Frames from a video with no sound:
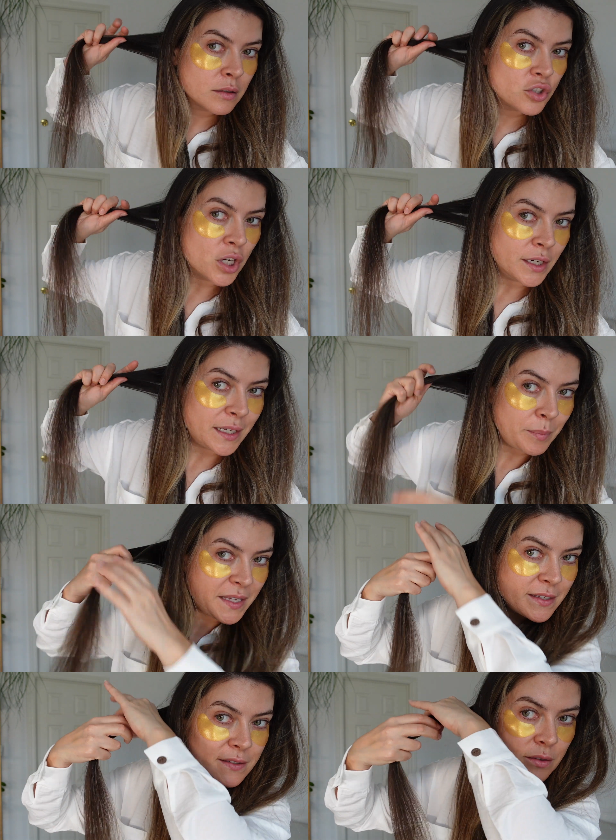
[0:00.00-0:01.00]
Chunky
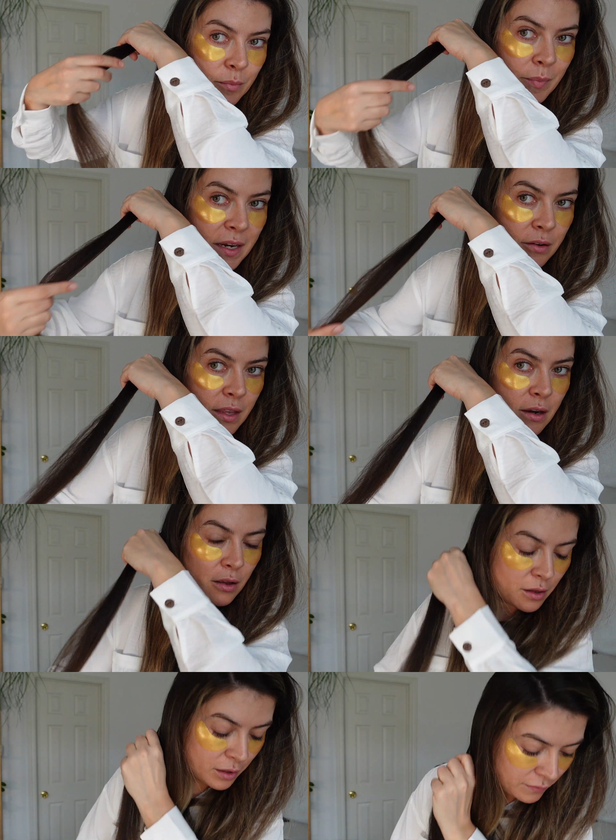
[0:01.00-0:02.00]
piece, so bigger than
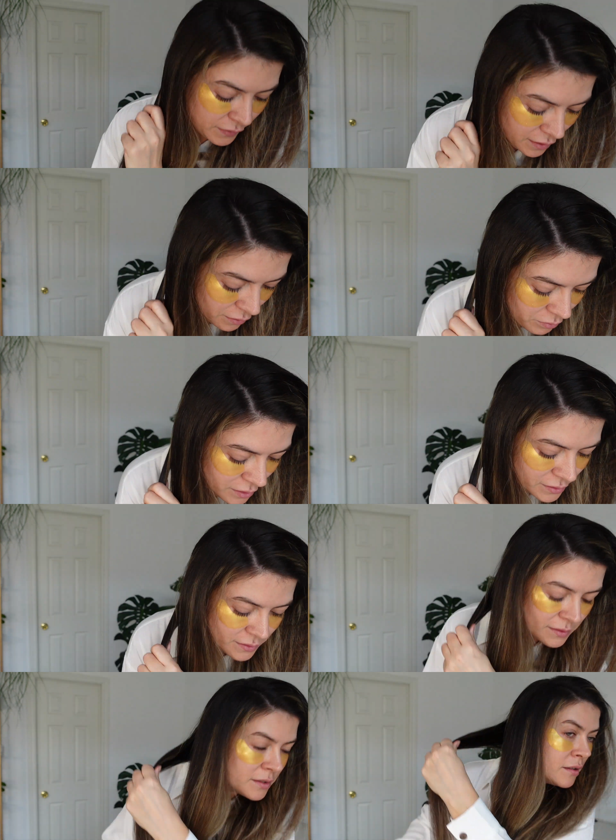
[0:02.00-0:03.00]
all of the other
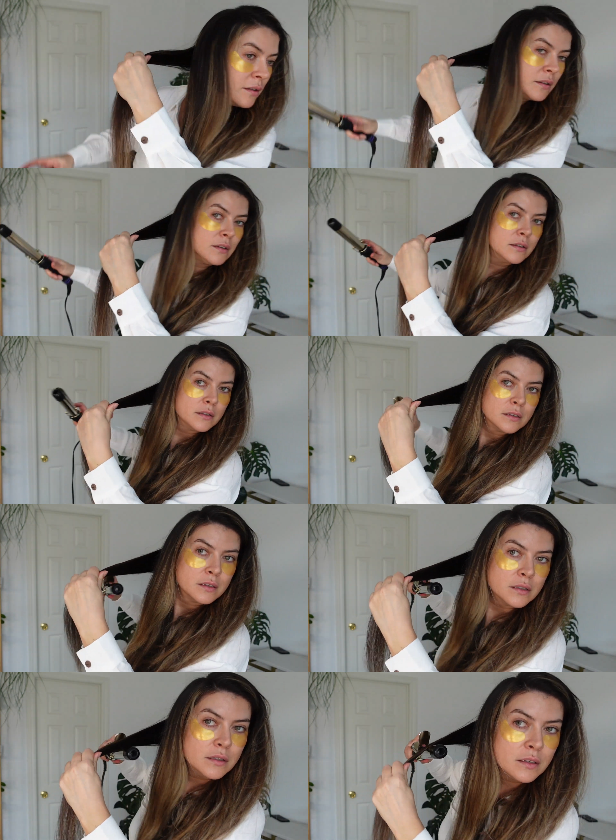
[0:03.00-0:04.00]
ones.
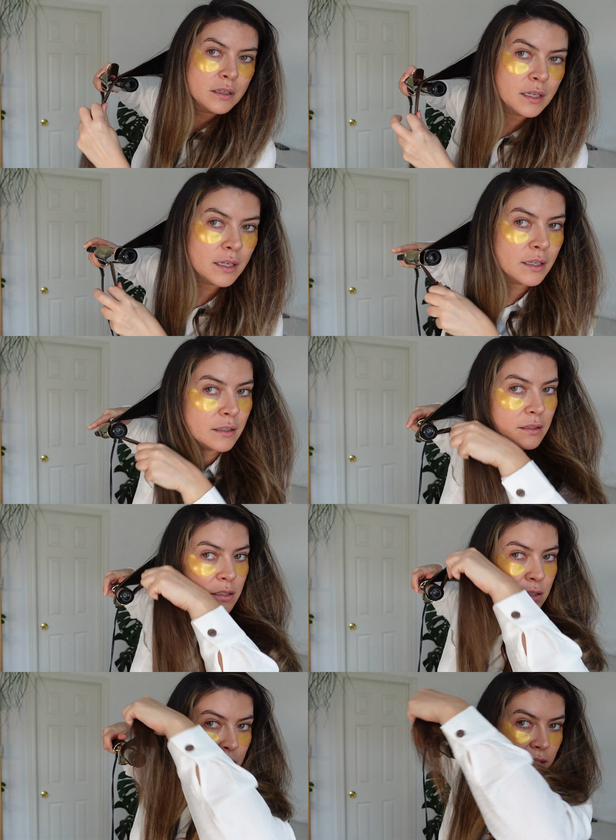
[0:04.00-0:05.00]

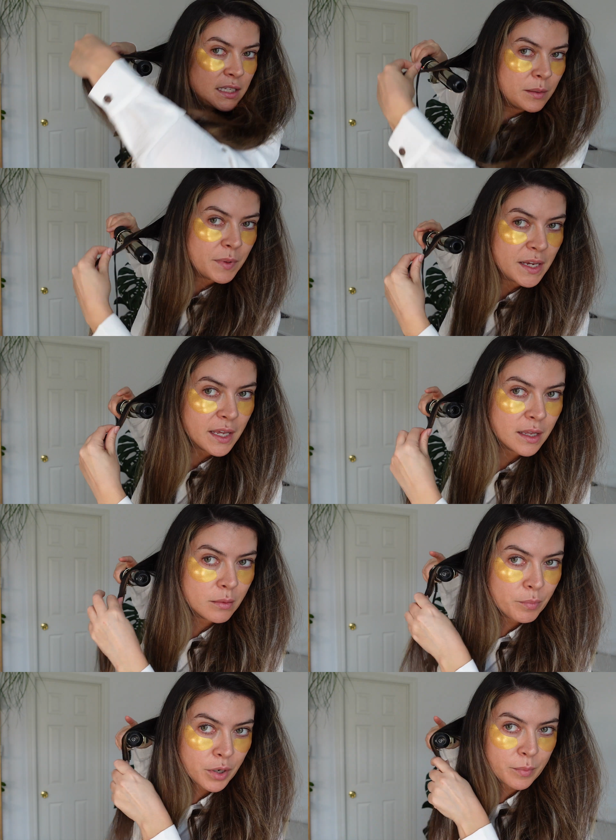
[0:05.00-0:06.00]
And keeping
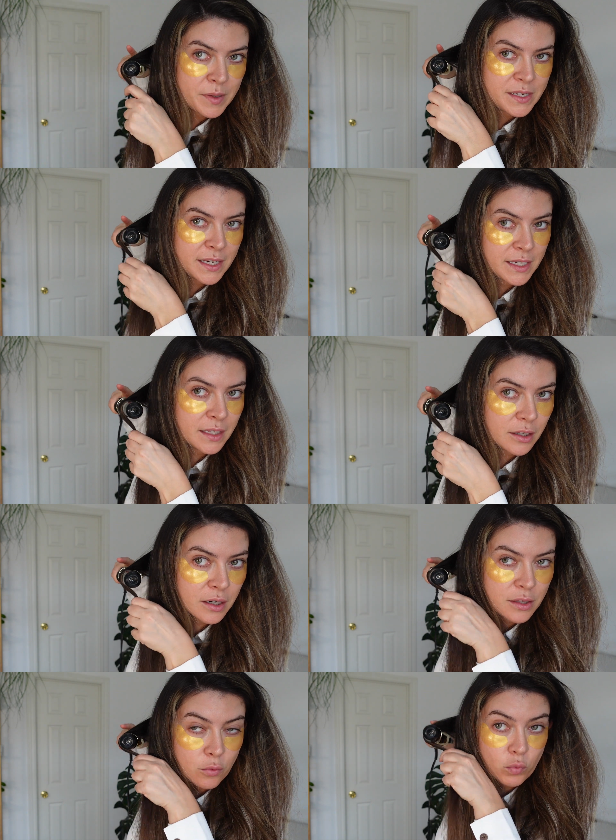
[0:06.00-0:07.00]
it perpendicular.
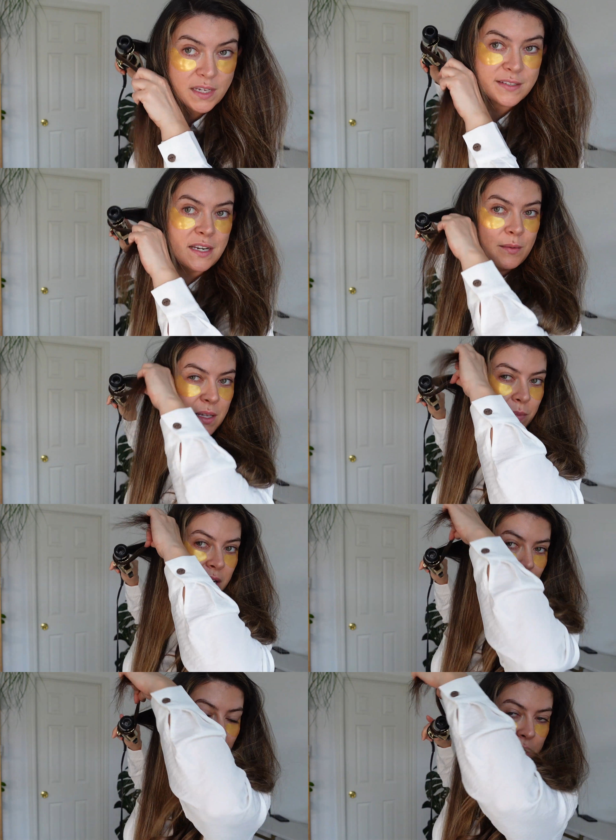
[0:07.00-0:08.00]
And the reason I'm keeping
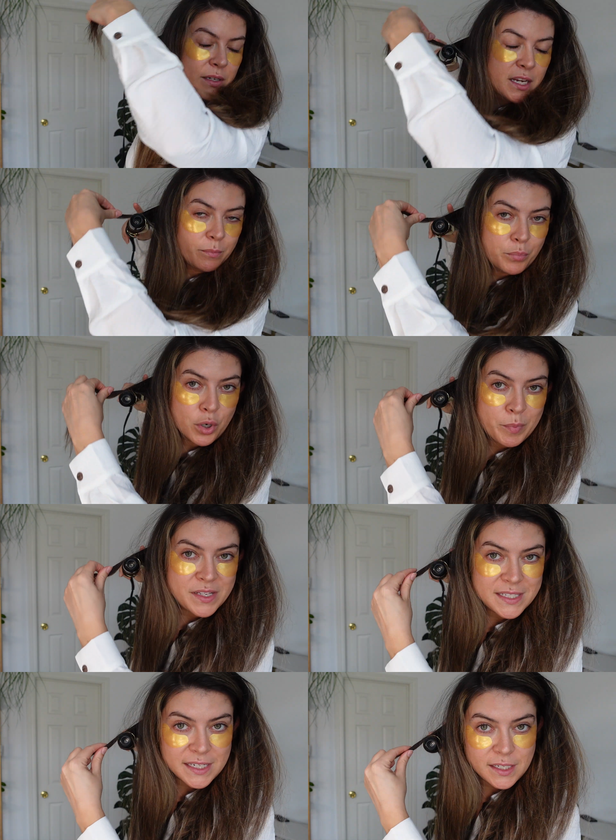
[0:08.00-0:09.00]
it
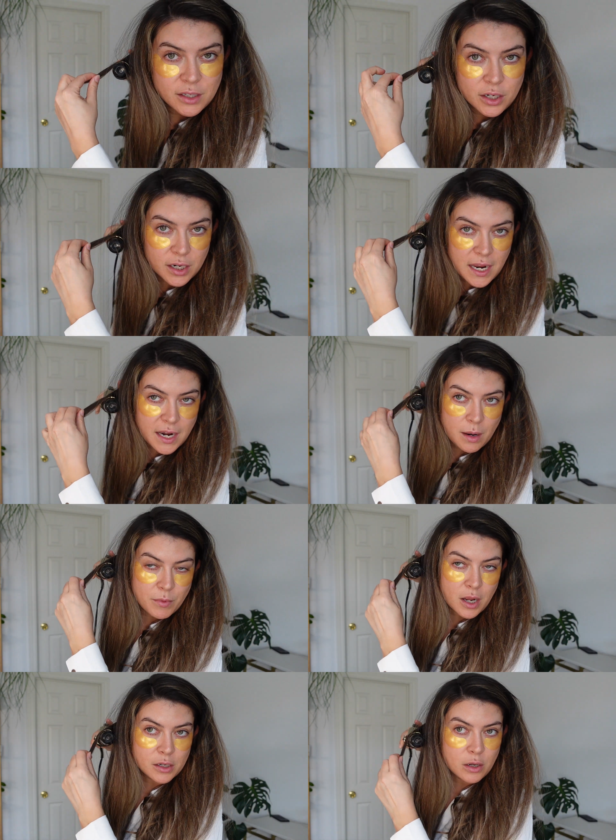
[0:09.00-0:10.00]
perpendicular and I'm
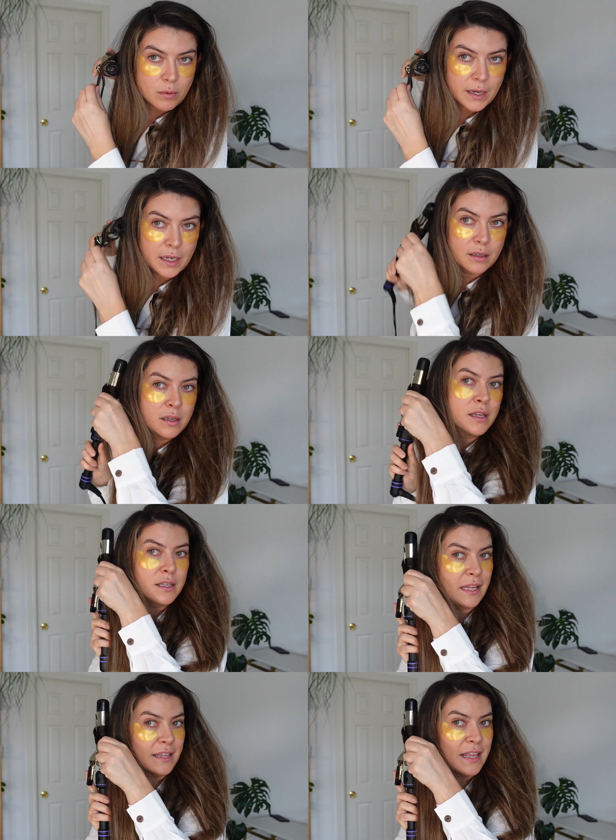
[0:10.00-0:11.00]
not going
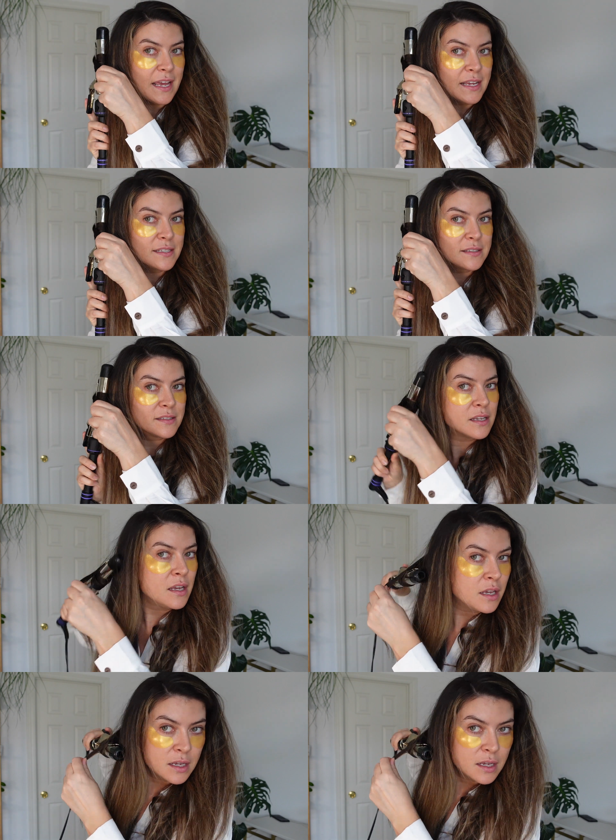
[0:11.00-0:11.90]
like this